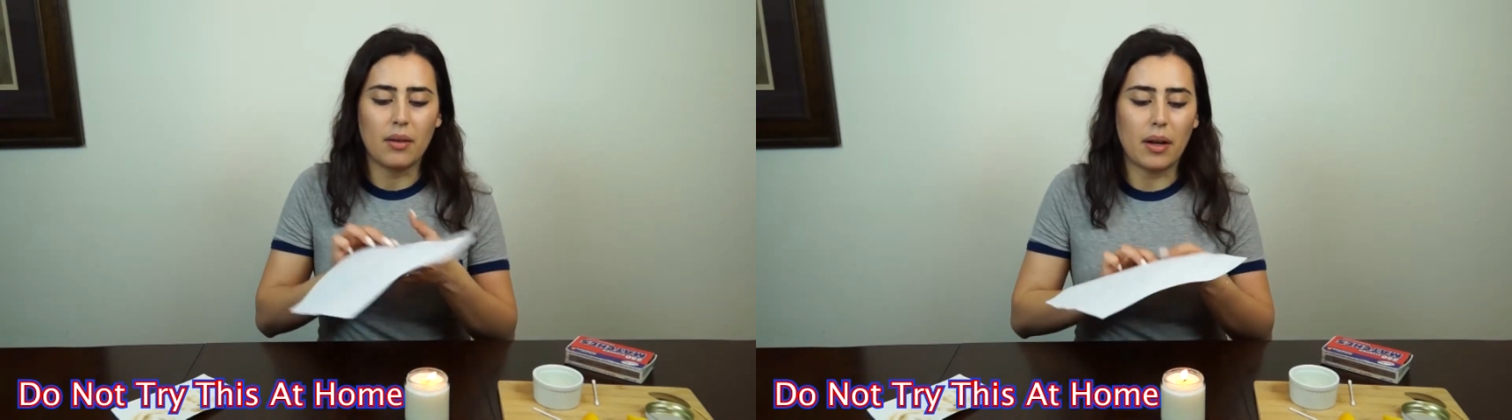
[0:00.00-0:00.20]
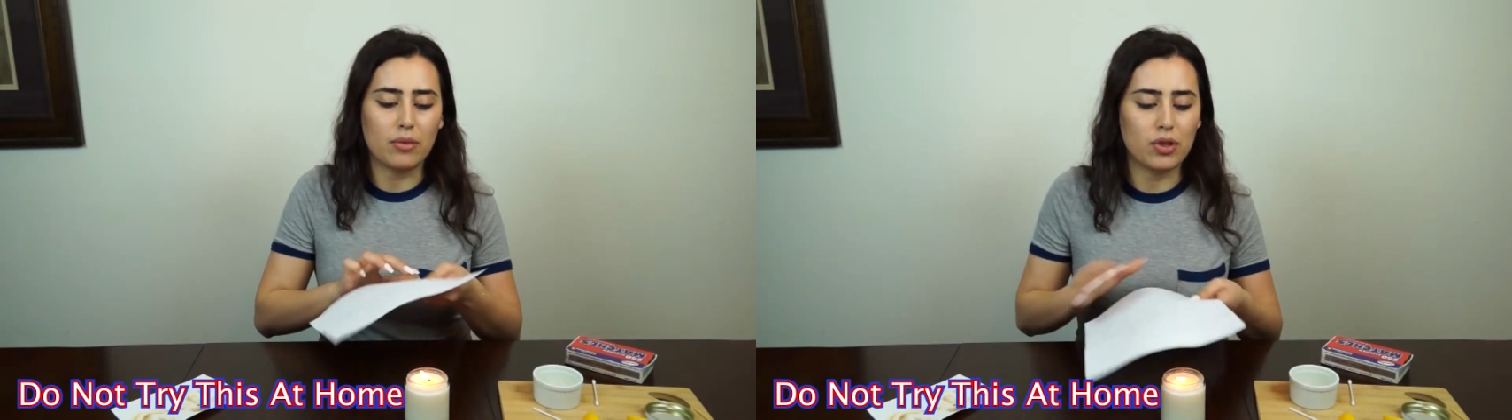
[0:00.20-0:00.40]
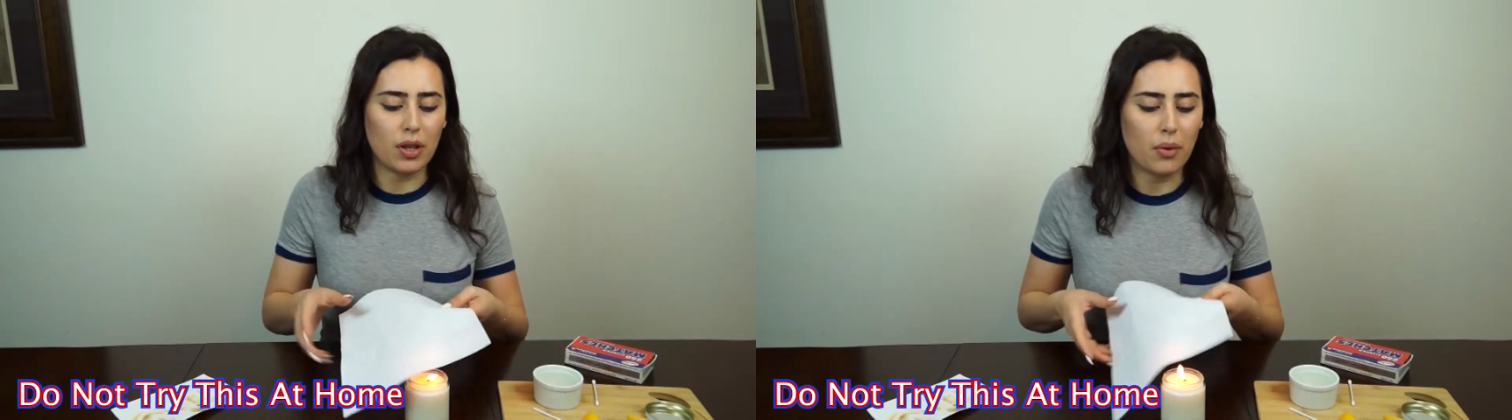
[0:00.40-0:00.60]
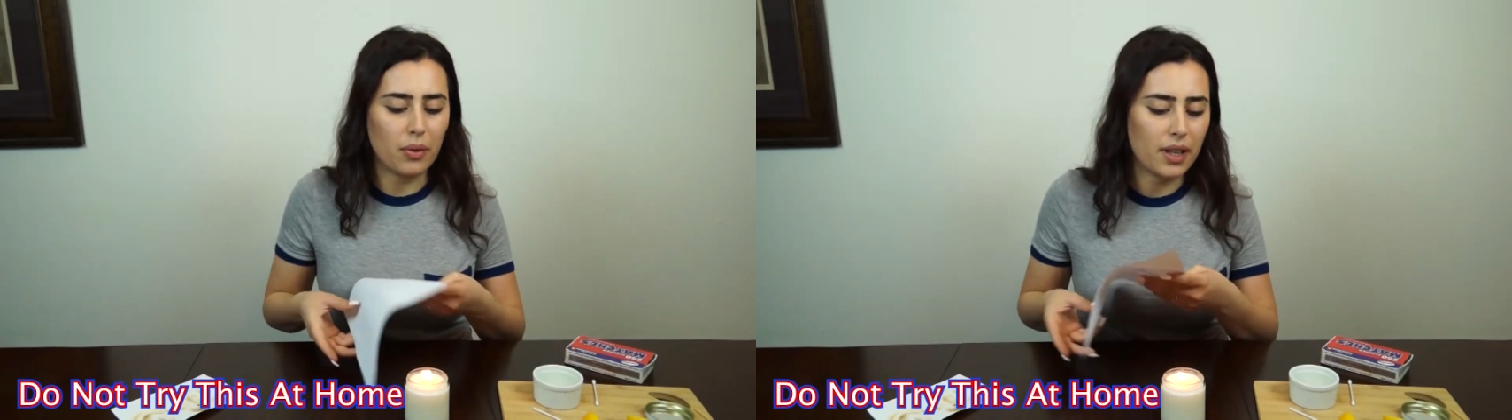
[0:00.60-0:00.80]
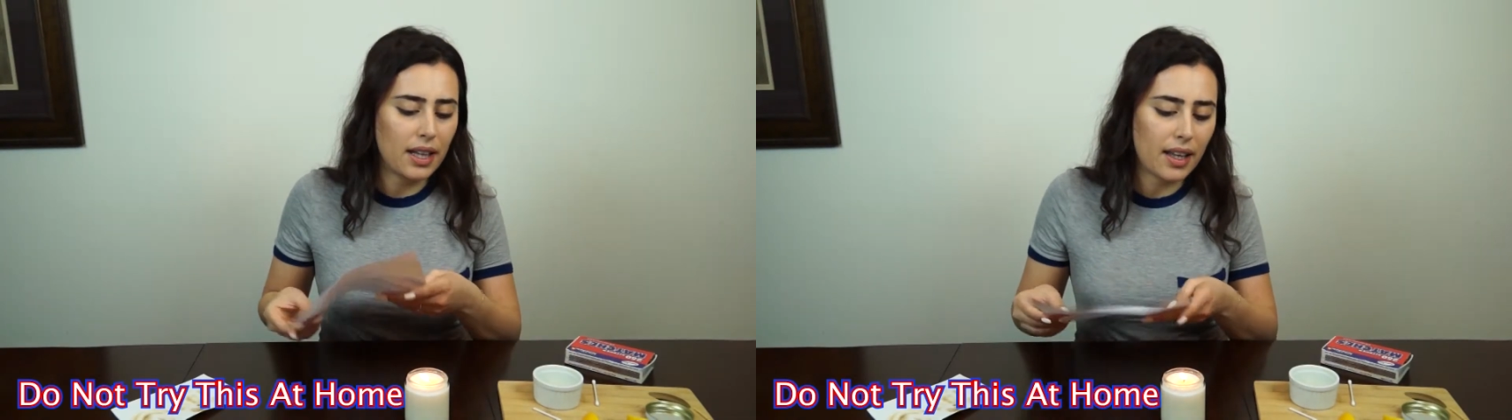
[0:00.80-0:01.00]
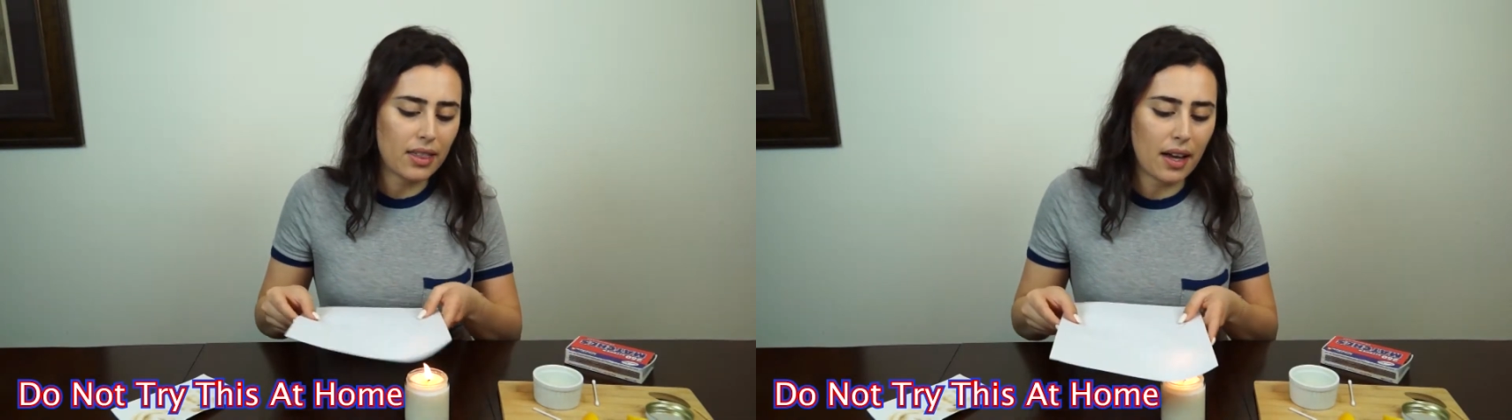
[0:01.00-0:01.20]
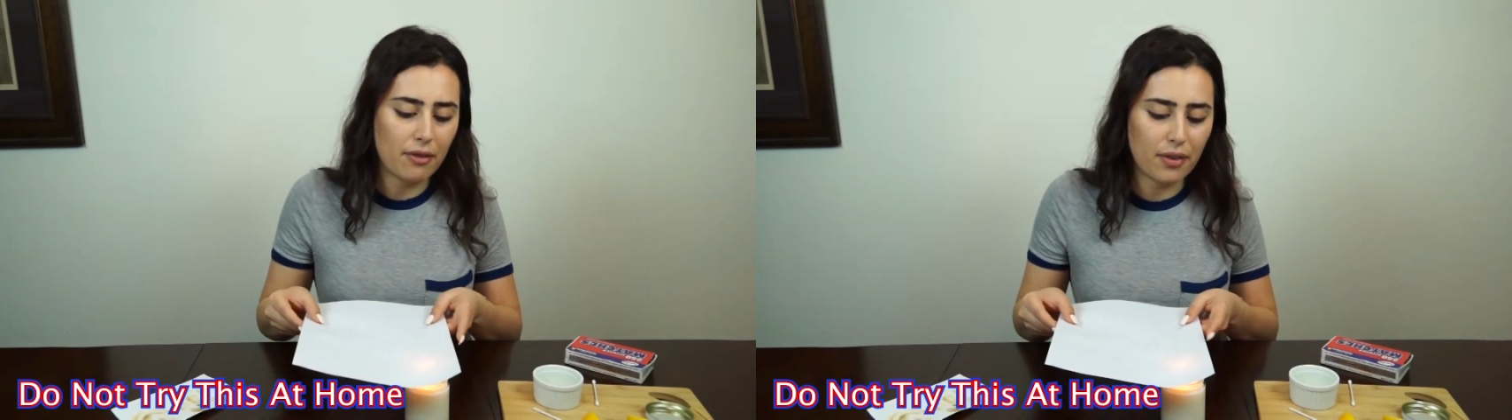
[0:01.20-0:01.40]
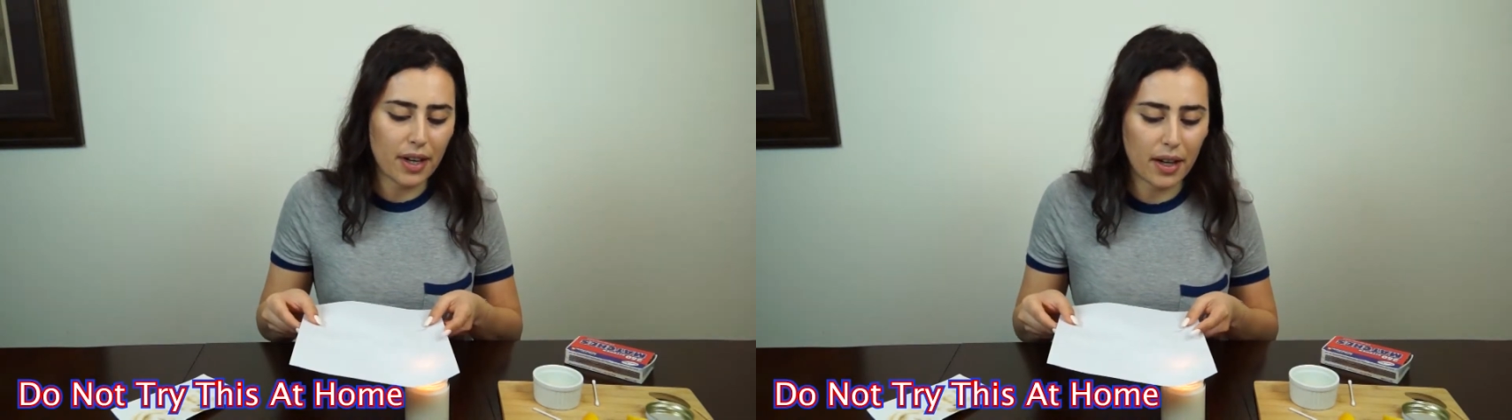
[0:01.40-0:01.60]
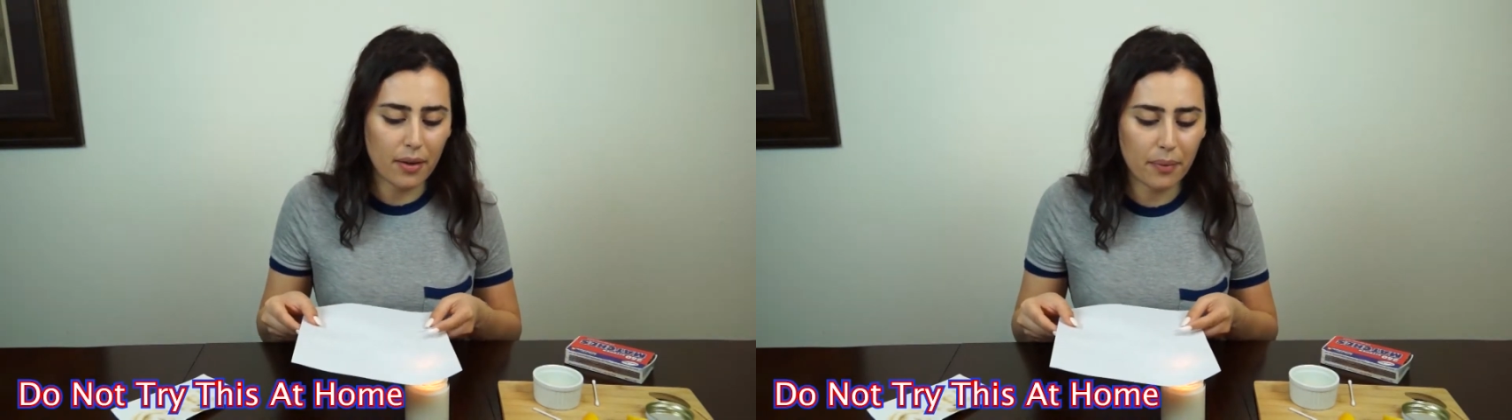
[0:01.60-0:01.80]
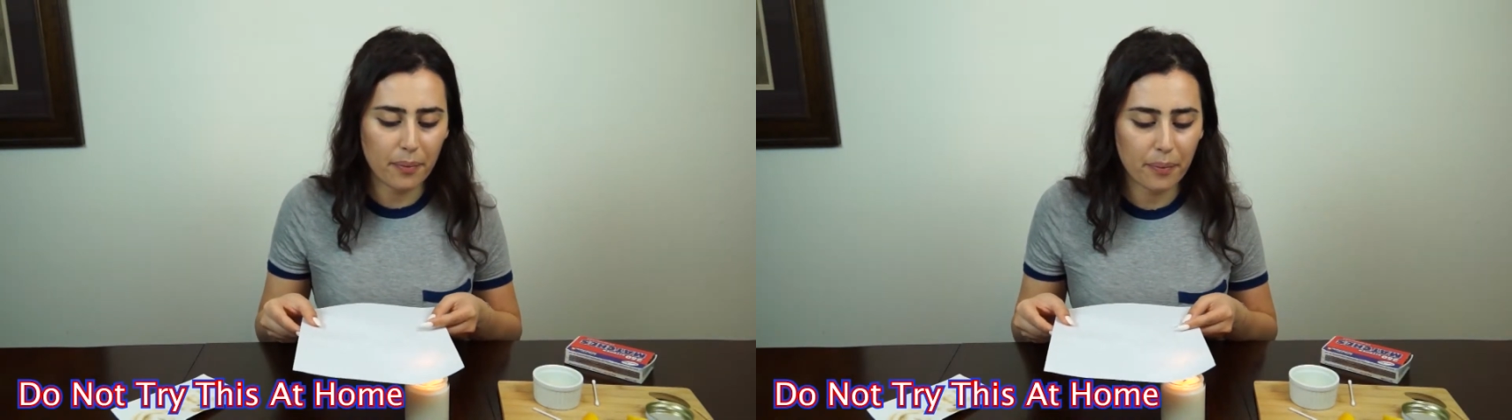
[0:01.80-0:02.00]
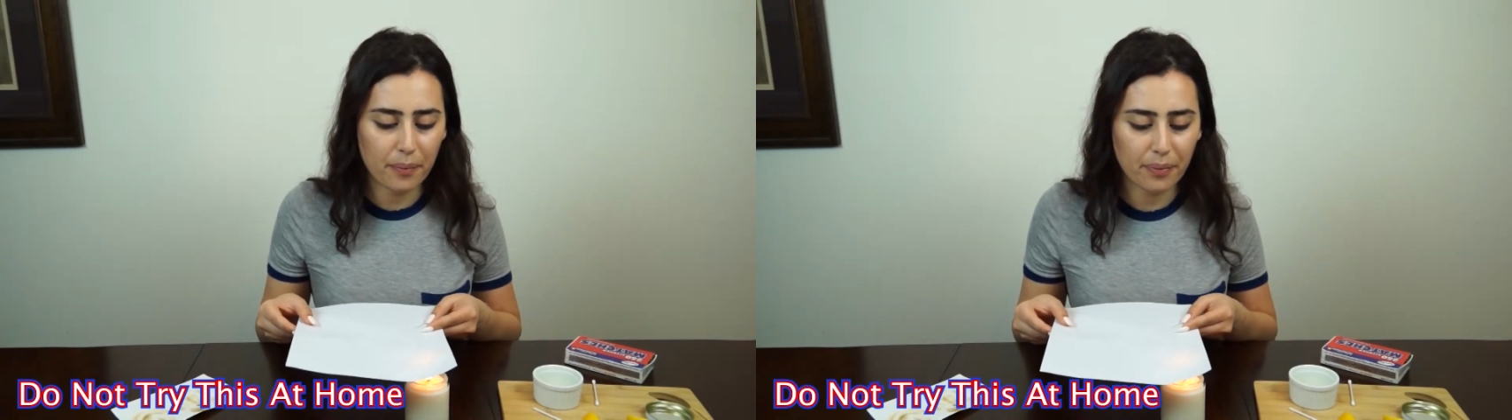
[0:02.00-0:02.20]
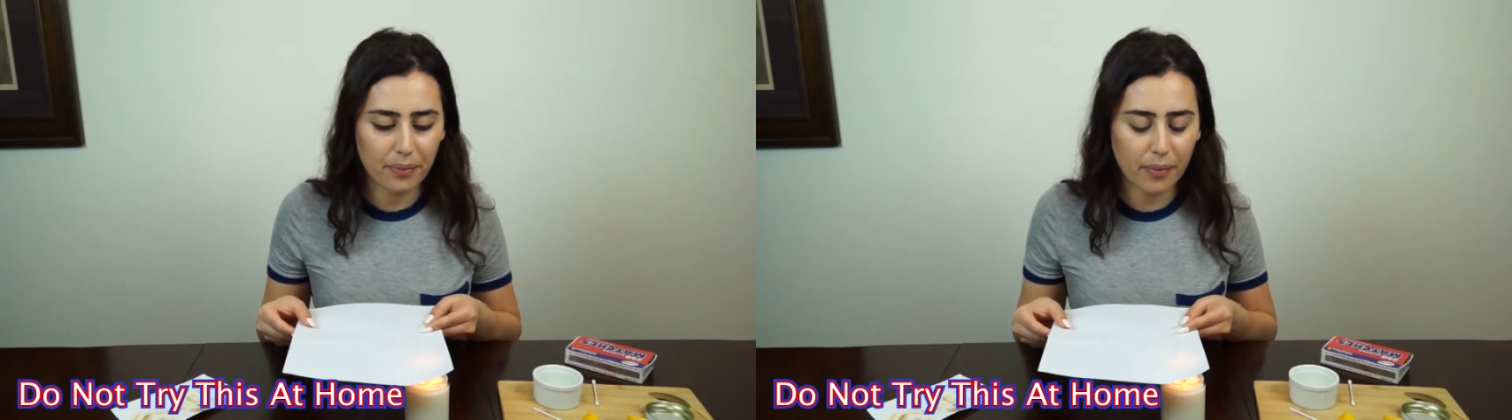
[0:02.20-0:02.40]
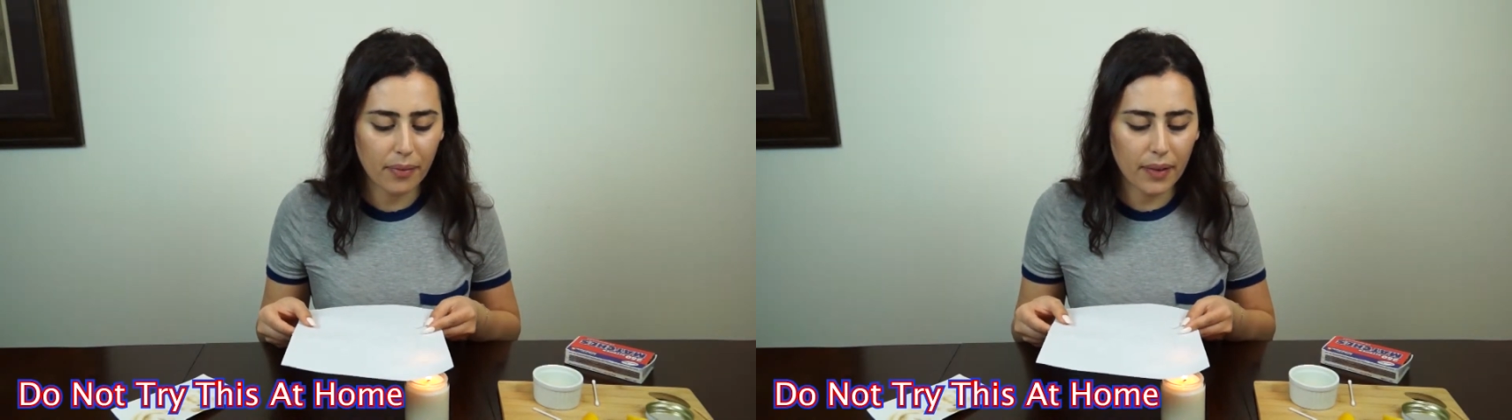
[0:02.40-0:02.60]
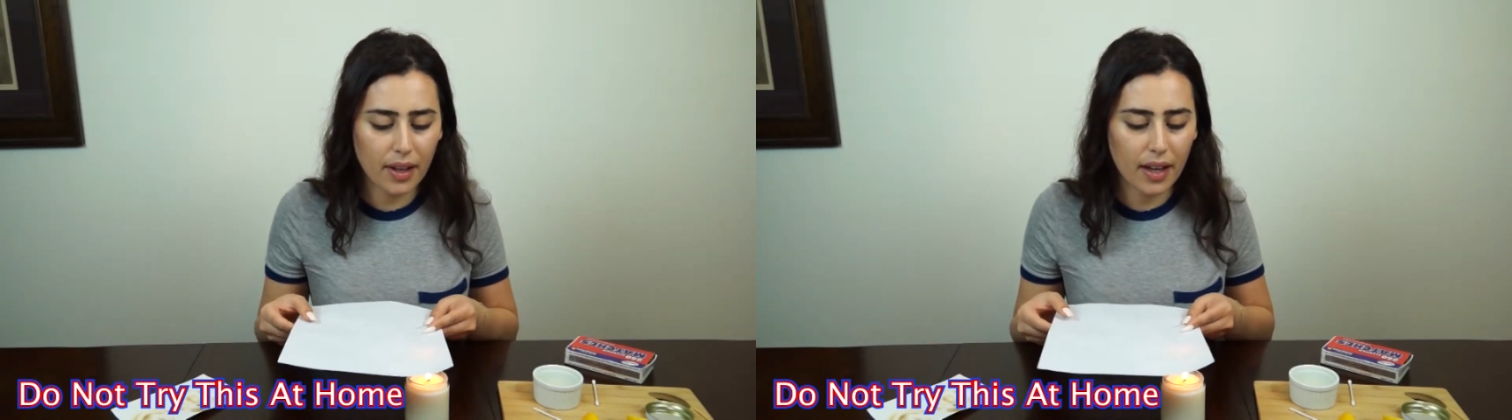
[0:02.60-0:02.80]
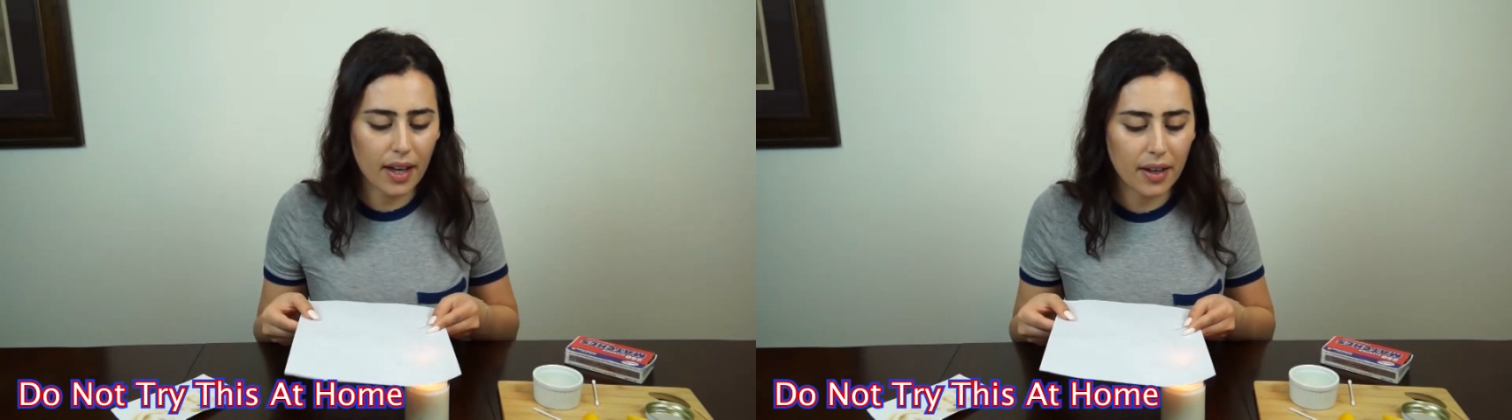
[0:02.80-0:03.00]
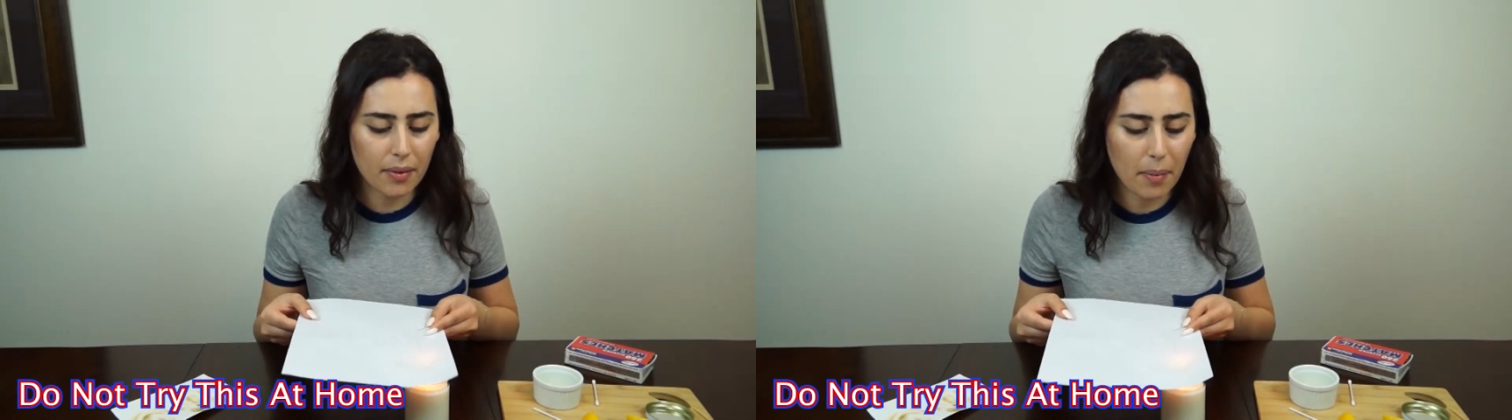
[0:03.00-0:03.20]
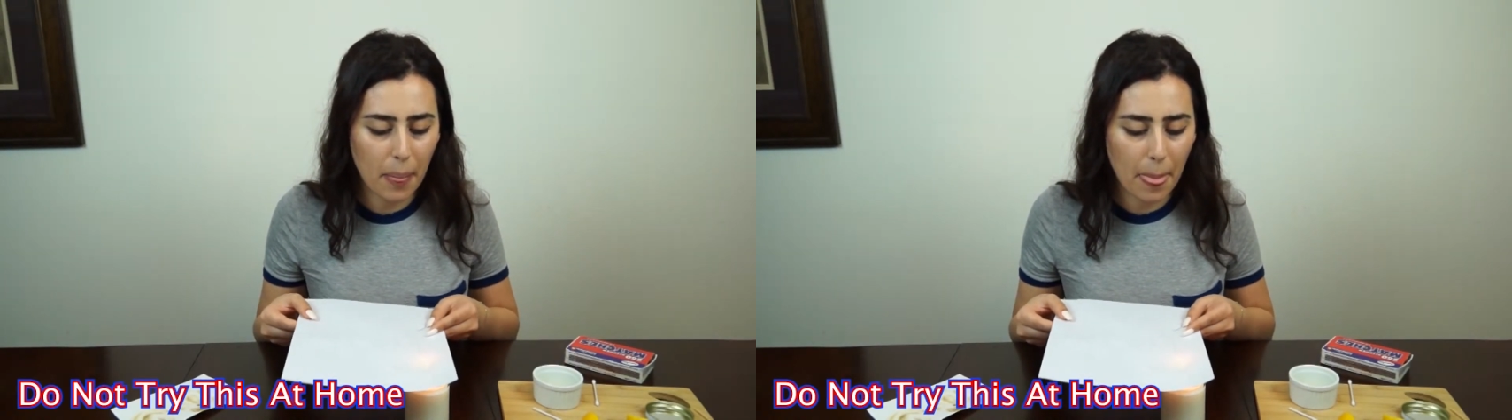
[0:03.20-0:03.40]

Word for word: I'm just gonna hold it like that for now. Okay.